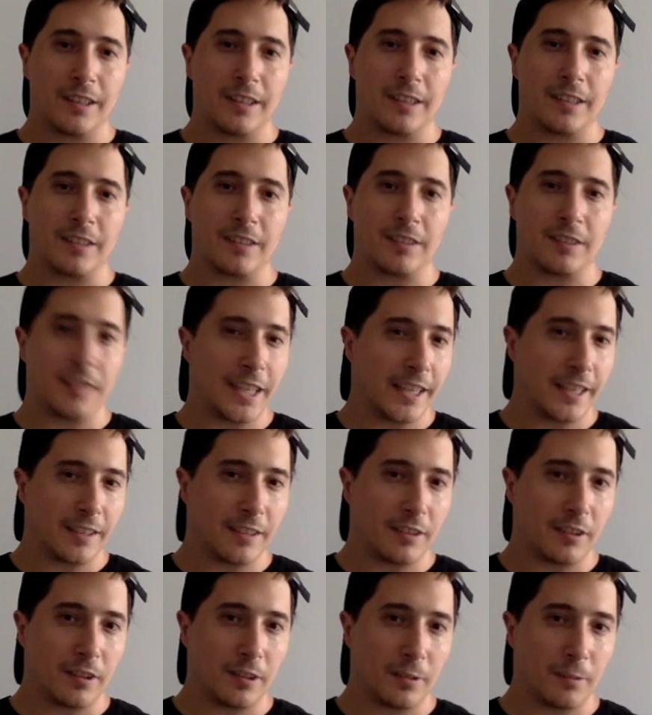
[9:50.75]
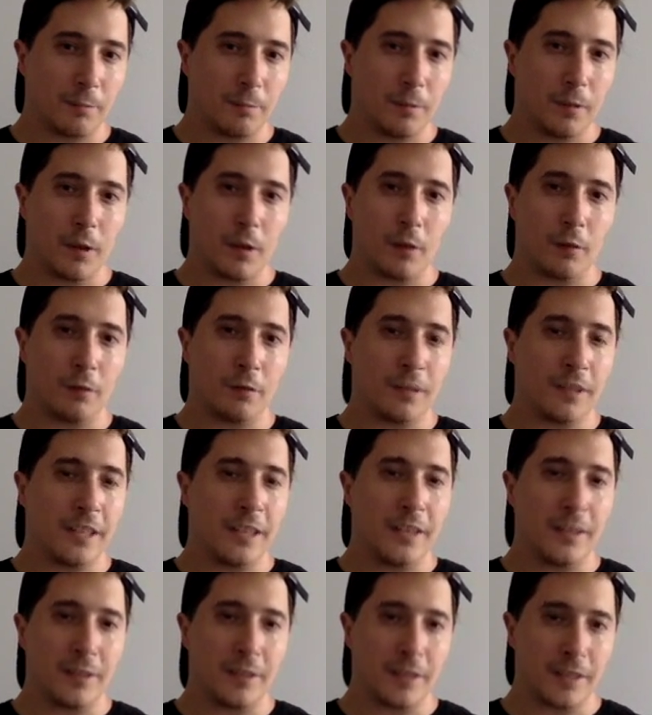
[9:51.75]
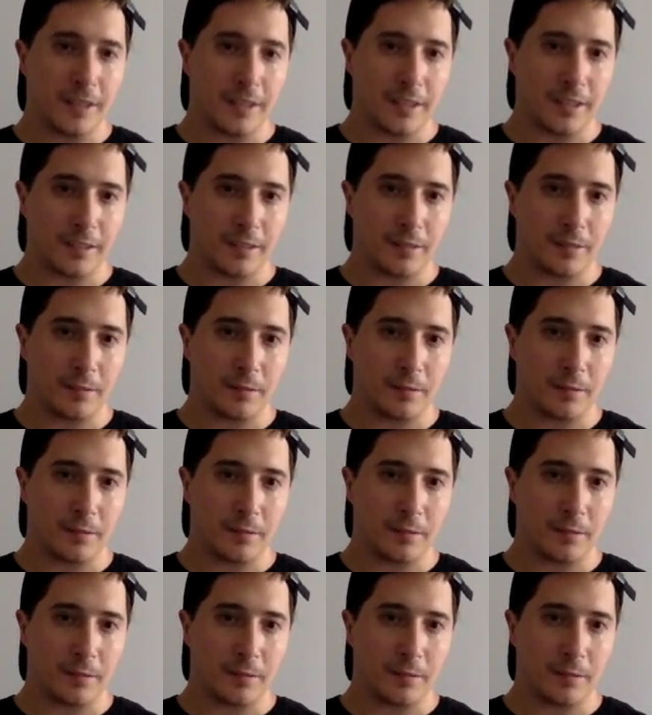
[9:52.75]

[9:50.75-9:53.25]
state of tyranny,